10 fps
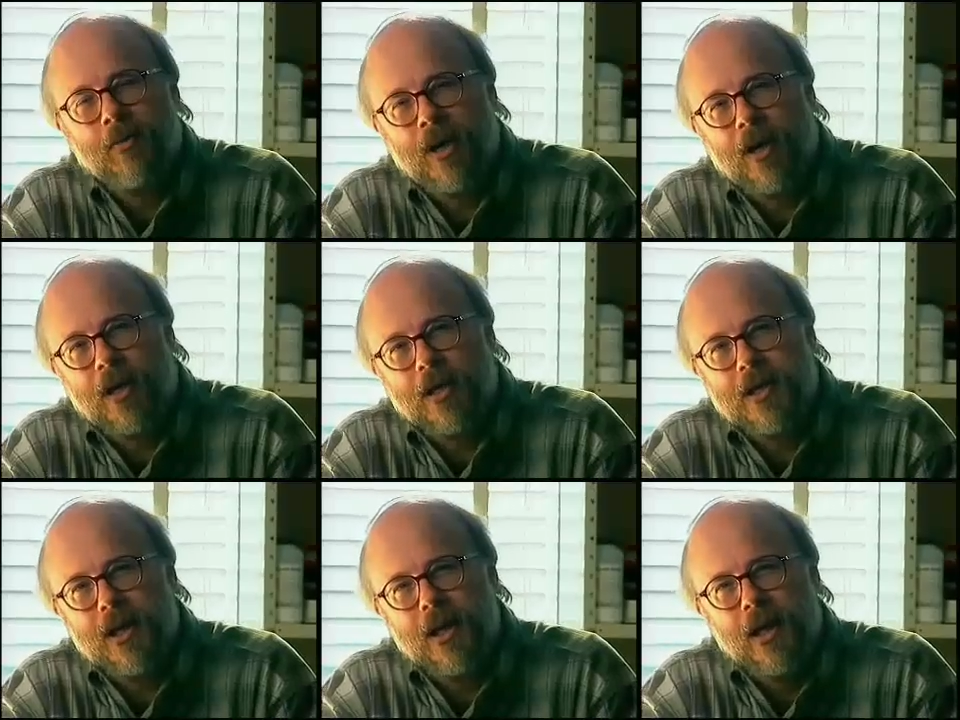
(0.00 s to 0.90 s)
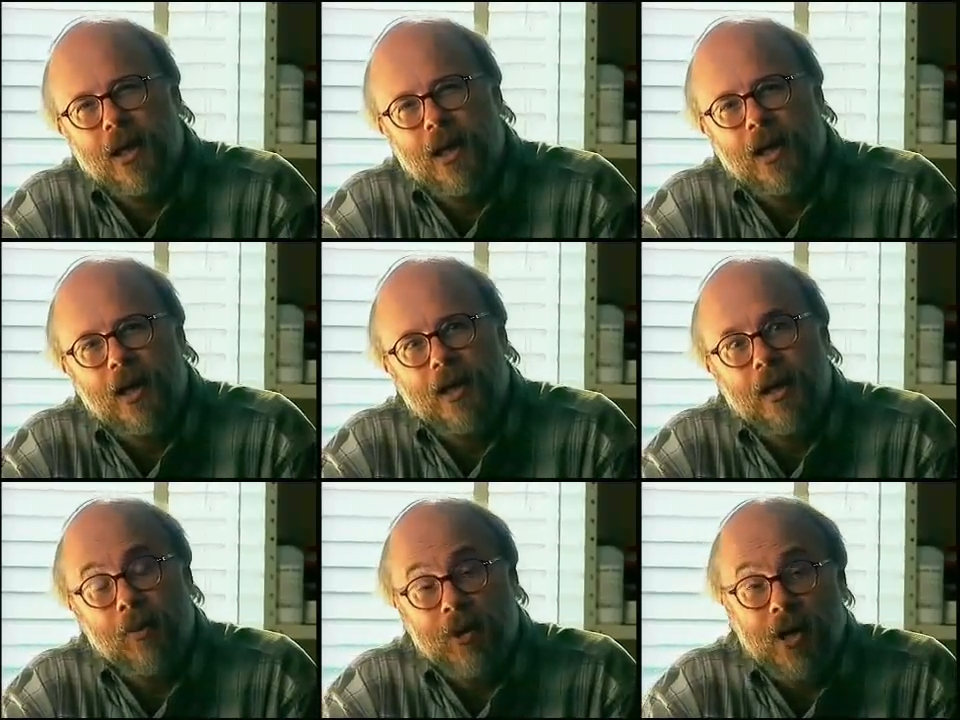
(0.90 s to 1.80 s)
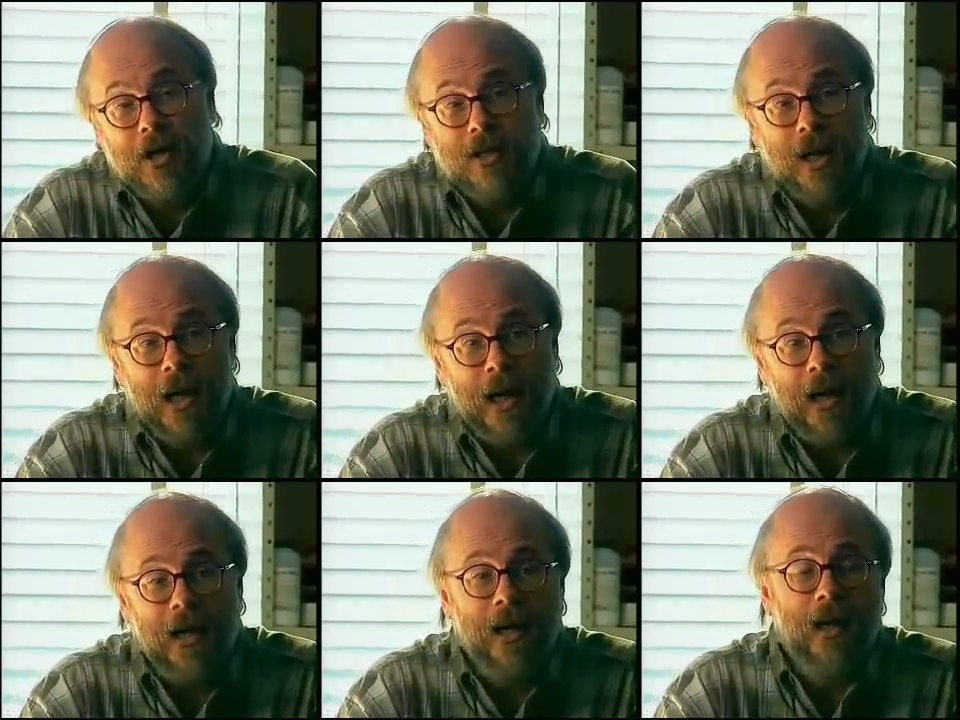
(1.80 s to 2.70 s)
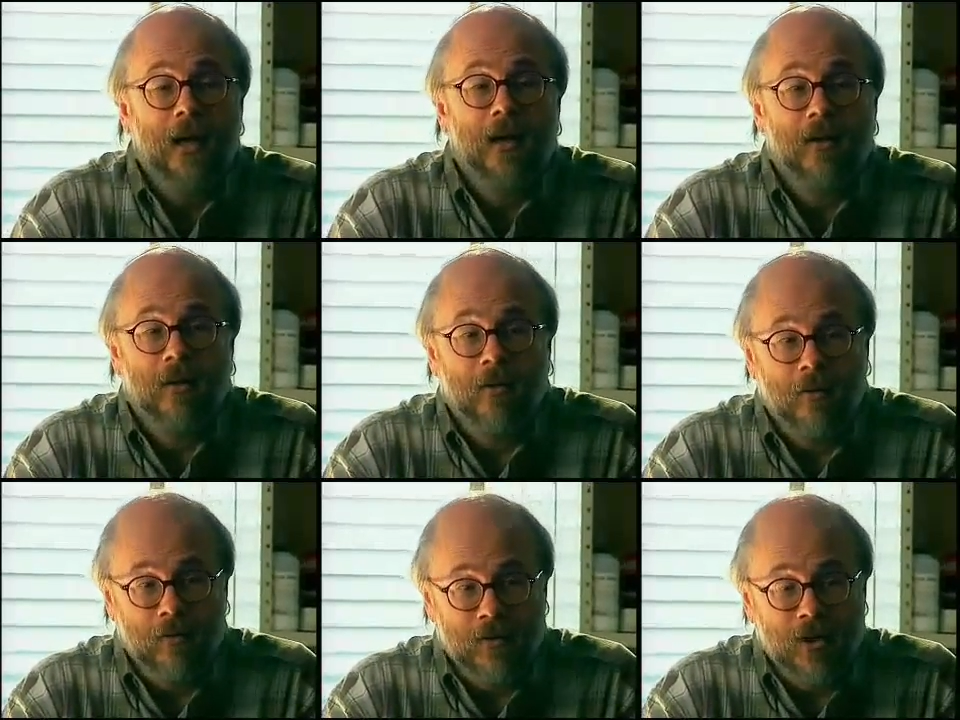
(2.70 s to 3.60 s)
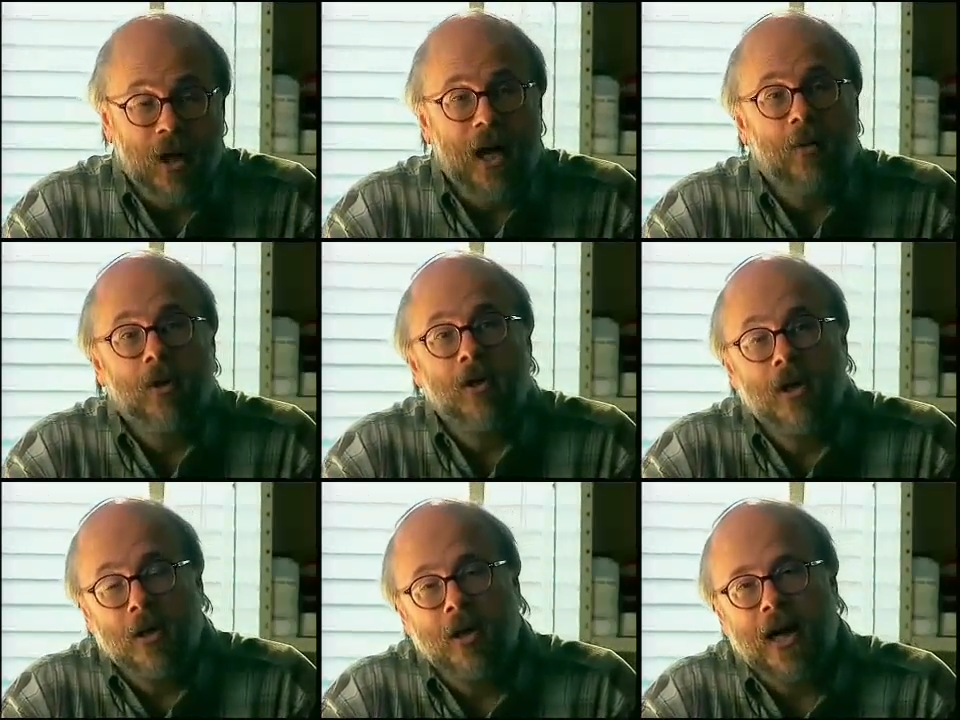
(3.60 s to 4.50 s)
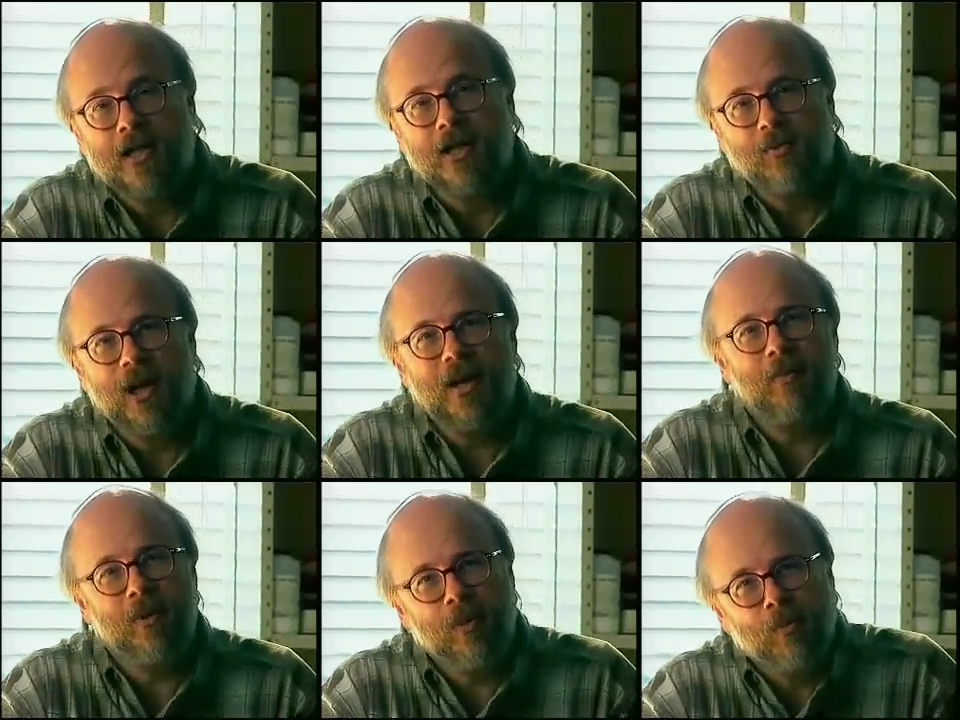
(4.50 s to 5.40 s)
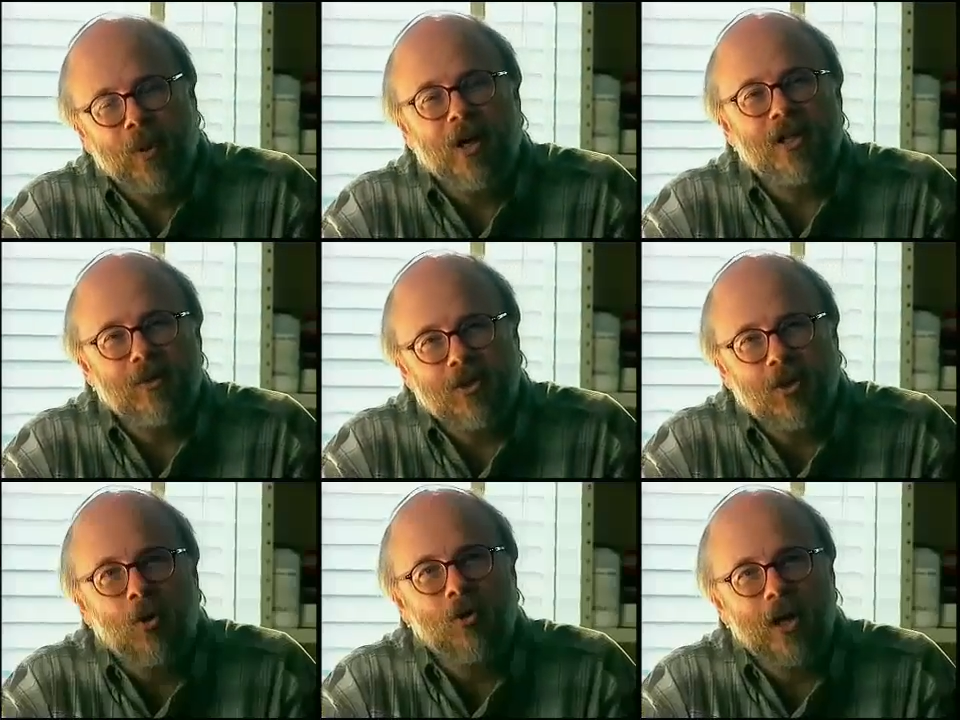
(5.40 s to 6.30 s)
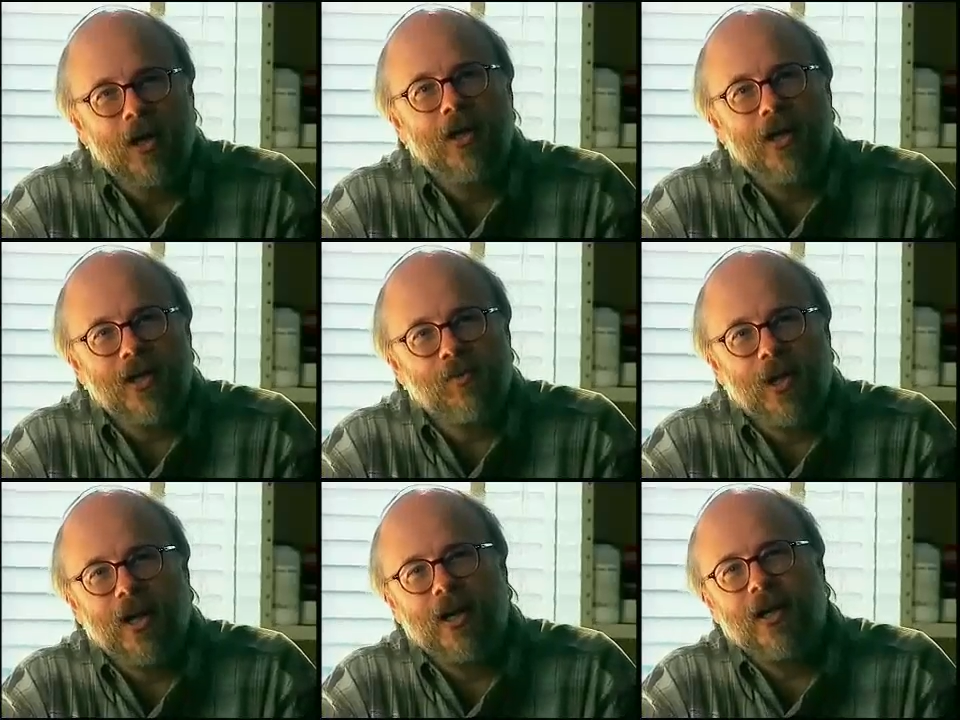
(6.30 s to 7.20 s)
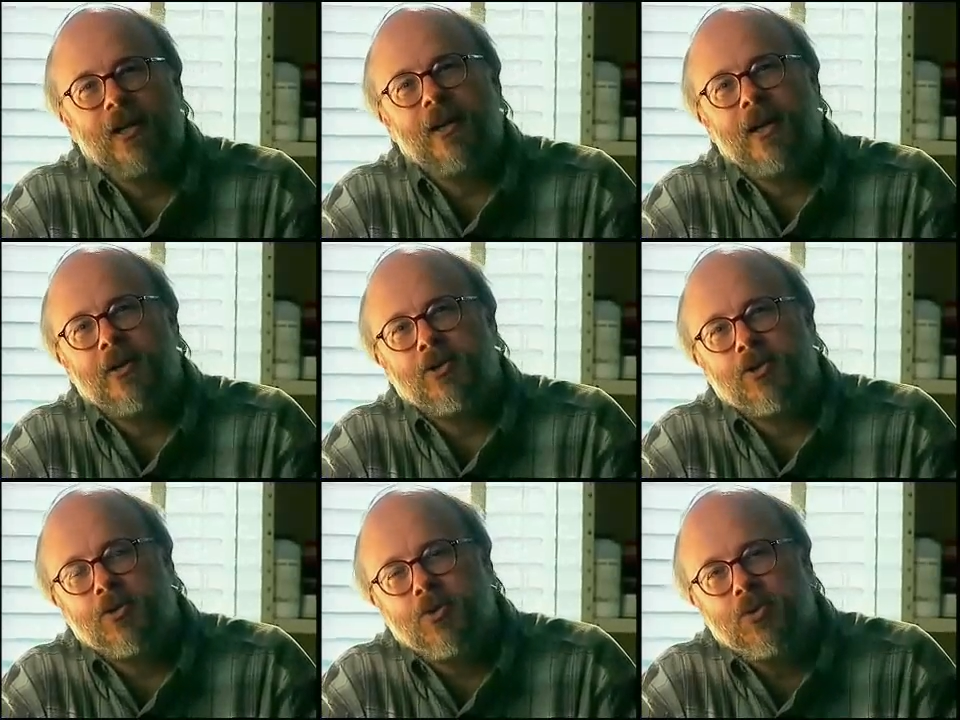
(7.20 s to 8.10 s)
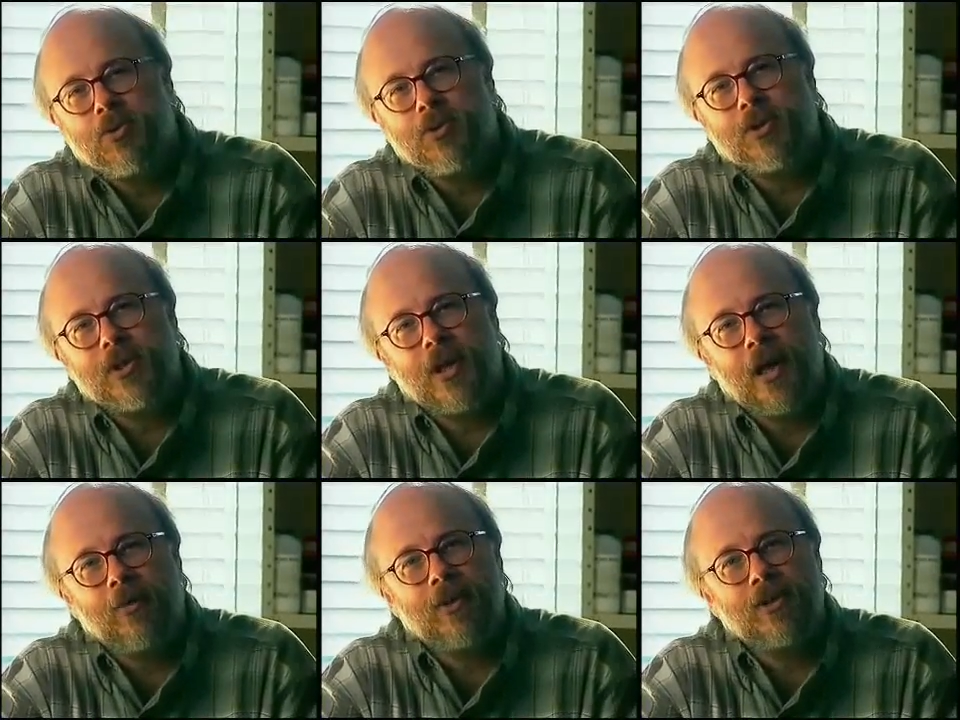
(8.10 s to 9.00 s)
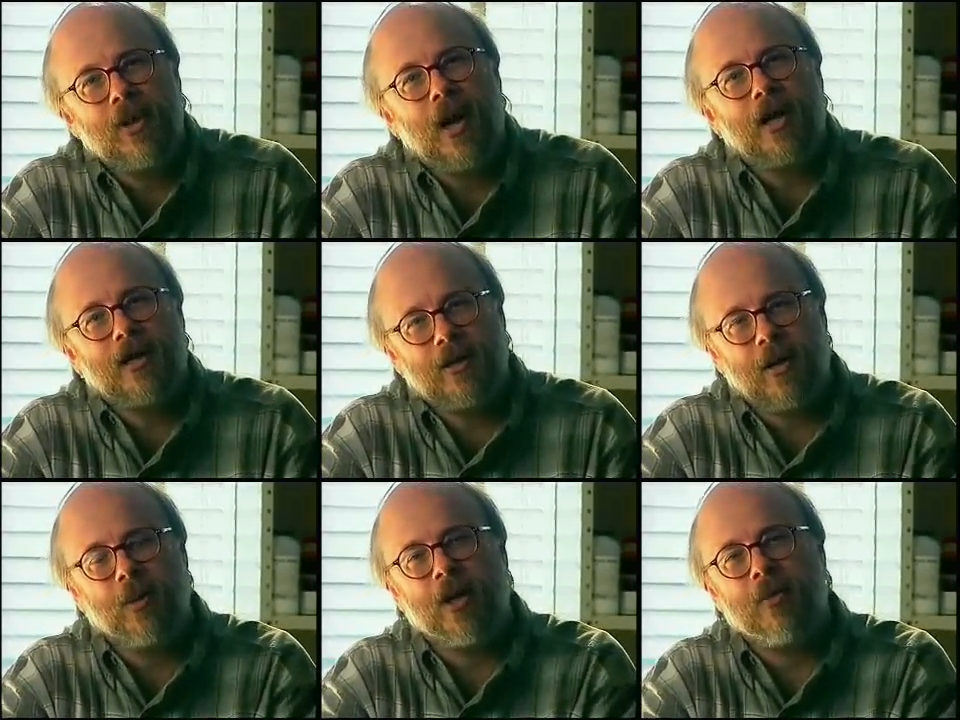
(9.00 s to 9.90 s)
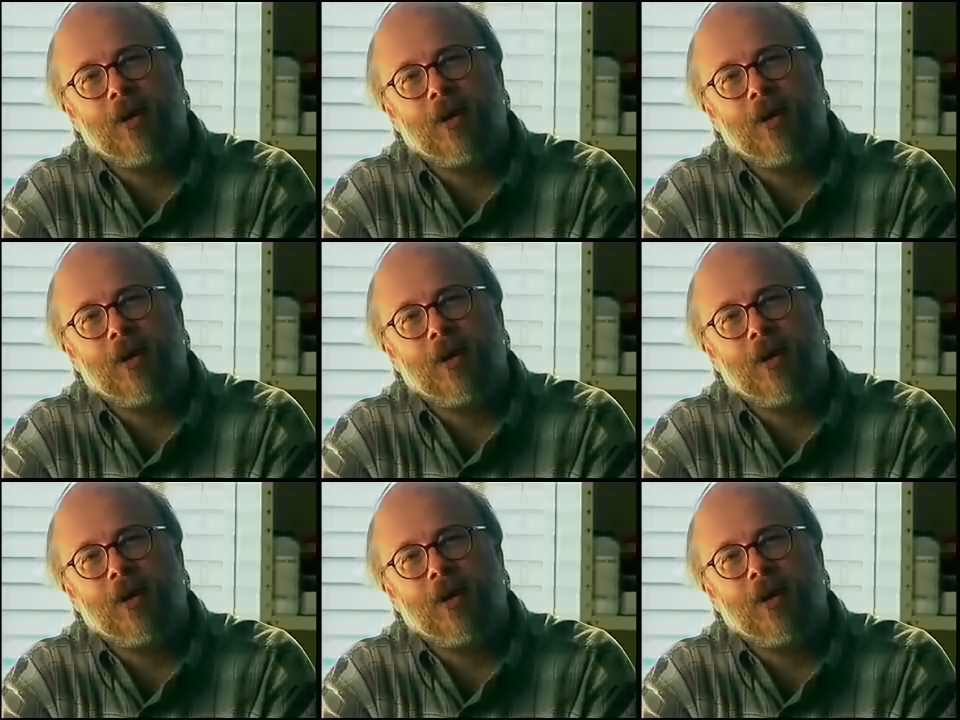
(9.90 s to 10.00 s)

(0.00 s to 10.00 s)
biology, not because I saw how it could actually explain it, but because I was told that it did explain it. And in schools, I was taught Darwinian